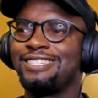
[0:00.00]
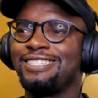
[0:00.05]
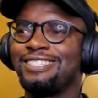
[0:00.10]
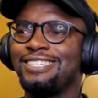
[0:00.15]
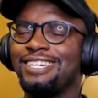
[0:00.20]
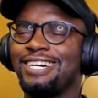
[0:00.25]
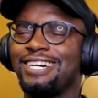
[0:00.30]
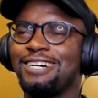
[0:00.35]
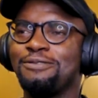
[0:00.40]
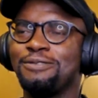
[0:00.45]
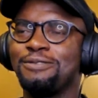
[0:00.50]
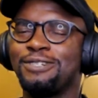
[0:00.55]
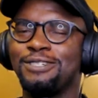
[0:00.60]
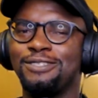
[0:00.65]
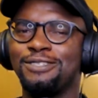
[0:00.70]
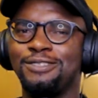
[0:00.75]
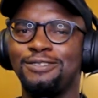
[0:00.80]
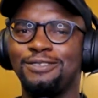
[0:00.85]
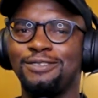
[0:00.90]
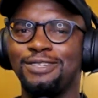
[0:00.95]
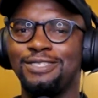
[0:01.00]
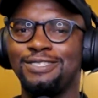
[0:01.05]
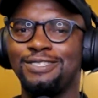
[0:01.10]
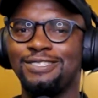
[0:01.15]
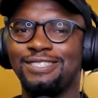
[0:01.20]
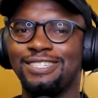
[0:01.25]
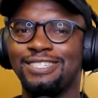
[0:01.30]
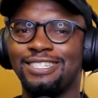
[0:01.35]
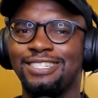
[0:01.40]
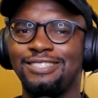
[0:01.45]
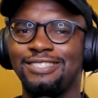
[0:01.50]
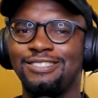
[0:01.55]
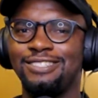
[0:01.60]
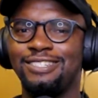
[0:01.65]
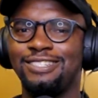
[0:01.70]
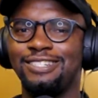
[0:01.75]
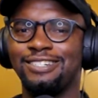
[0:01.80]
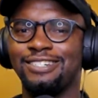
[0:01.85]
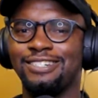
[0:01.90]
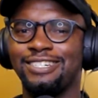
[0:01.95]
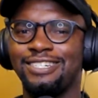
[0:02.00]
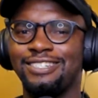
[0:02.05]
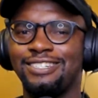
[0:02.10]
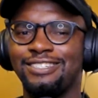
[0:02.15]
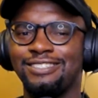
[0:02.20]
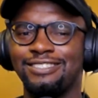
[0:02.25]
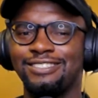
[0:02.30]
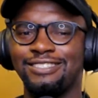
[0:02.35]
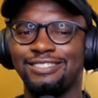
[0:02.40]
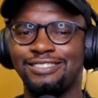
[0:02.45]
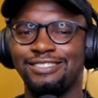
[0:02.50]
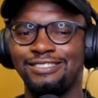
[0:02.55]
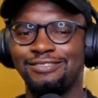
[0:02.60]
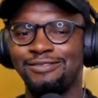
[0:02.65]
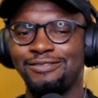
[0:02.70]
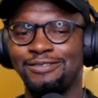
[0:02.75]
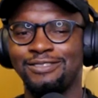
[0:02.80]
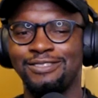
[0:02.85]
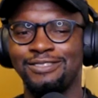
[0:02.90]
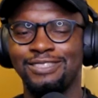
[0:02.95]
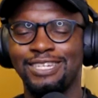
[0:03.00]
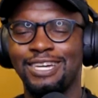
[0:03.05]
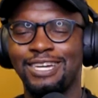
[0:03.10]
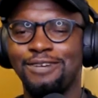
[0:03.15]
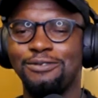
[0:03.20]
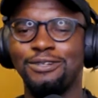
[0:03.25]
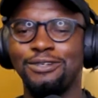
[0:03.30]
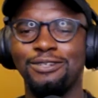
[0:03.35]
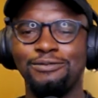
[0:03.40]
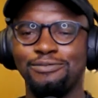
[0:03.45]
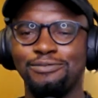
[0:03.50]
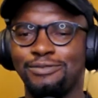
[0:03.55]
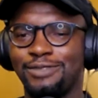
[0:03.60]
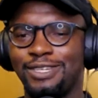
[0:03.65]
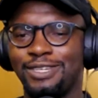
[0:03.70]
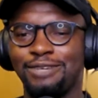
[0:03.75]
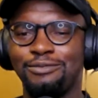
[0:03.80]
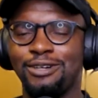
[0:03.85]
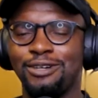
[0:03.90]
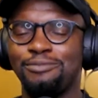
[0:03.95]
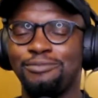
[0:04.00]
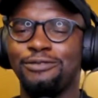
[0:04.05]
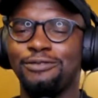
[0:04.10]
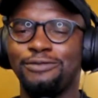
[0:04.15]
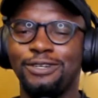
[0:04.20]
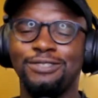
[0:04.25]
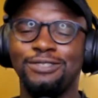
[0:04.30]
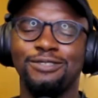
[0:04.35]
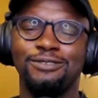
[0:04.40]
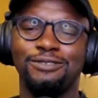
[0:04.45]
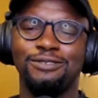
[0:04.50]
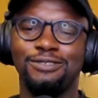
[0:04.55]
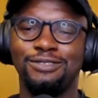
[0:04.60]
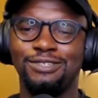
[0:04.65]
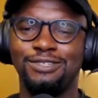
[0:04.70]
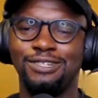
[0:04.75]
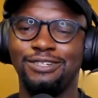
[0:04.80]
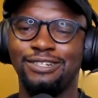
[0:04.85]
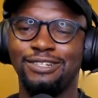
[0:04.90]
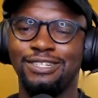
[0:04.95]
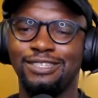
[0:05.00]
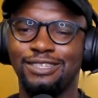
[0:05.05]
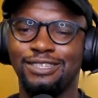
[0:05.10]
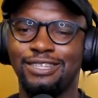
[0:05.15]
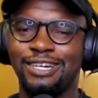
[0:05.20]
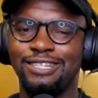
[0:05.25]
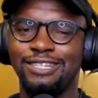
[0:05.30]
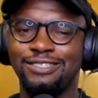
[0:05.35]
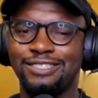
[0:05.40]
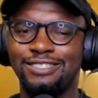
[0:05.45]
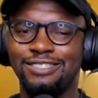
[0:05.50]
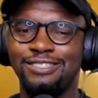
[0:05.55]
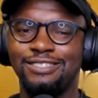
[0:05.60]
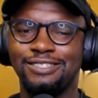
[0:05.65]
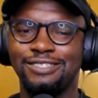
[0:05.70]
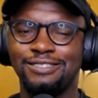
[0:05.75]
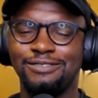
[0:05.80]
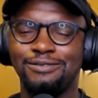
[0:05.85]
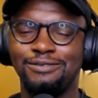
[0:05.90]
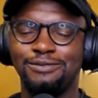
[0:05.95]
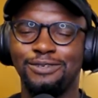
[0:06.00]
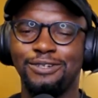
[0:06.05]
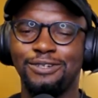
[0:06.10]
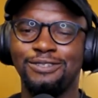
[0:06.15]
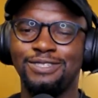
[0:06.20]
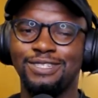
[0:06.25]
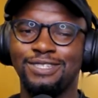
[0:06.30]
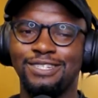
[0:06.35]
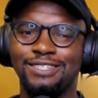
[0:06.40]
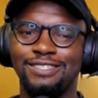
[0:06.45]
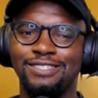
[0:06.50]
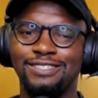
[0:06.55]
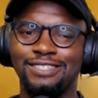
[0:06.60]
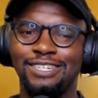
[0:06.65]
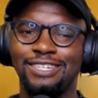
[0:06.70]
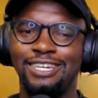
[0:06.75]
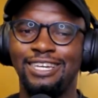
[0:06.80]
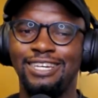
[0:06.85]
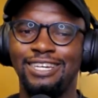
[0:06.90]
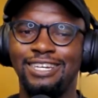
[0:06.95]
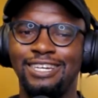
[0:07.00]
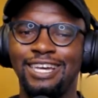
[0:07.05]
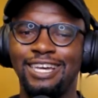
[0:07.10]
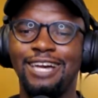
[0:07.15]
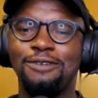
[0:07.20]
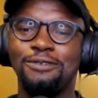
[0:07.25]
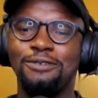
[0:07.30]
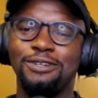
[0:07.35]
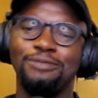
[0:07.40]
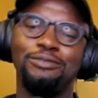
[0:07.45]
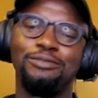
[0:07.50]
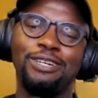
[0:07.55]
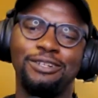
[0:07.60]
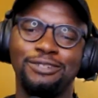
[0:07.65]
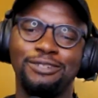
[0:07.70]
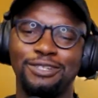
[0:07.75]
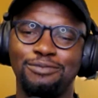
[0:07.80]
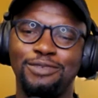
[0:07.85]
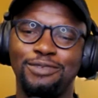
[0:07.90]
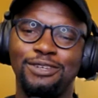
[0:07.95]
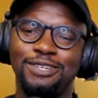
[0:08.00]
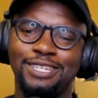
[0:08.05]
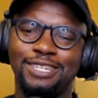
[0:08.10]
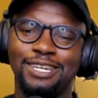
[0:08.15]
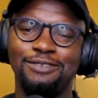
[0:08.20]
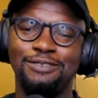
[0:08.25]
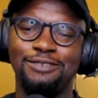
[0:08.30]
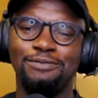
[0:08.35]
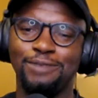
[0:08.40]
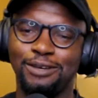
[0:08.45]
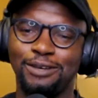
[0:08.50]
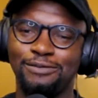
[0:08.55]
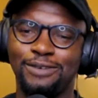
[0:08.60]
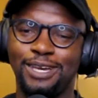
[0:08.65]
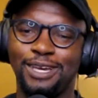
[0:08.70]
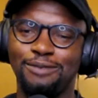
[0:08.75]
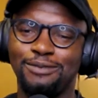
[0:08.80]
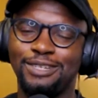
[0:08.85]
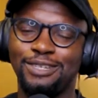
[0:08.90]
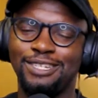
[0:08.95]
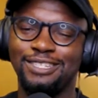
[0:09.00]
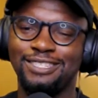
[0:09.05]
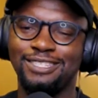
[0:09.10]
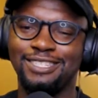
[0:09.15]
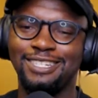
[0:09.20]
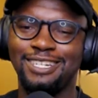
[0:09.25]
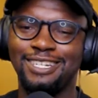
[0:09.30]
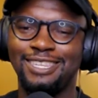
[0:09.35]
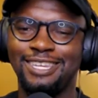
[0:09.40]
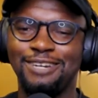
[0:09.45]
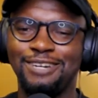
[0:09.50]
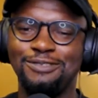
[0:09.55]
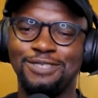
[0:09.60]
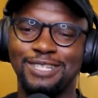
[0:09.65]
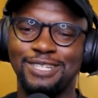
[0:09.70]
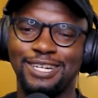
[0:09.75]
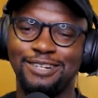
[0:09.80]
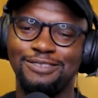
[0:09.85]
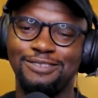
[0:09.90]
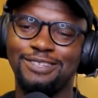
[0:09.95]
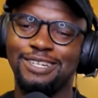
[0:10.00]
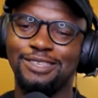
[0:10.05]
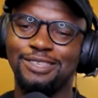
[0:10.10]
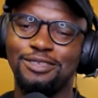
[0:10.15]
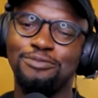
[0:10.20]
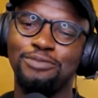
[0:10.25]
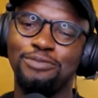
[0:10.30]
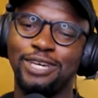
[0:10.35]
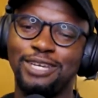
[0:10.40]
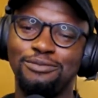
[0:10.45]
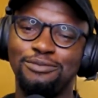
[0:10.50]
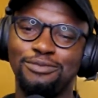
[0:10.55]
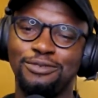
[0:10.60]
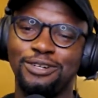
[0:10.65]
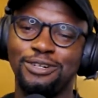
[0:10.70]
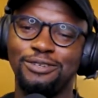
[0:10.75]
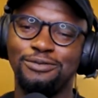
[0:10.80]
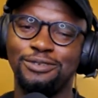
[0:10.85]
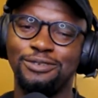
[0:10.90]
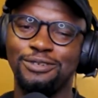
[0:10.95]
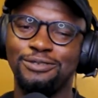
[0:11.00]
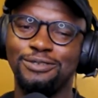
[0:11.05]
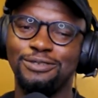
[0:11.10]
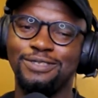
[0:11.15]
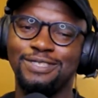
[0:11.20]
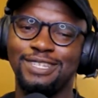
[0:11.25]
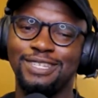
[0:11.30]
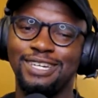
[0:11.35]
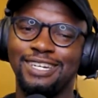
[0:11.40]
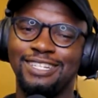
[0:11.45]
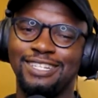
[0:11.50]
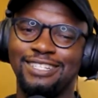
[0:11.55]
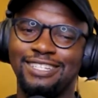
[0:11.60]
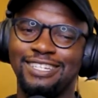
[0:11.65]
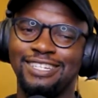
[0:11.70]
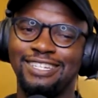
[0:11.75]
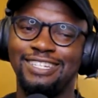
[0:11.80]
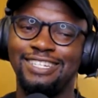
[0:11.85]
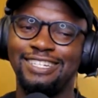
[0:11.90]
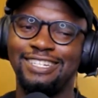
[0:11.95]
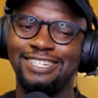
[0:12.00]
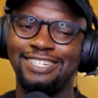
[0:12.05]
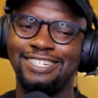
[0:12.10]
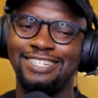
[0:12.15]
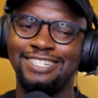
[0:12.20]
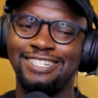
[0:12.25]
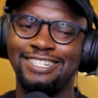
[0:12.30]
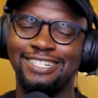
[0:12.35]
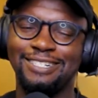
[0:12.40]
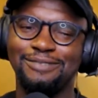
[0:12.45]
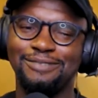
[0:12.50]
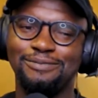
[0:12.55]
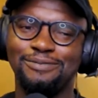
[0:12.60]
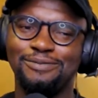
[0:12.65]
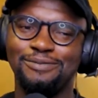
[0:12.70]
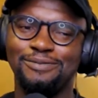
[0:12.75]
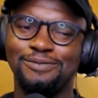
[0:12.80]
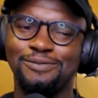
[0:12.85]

"Yeah, I want to do this engineering. I want to get my professional engineering license," versus I want to better communicate with my family. And that was kind of like the pain point where it was that um,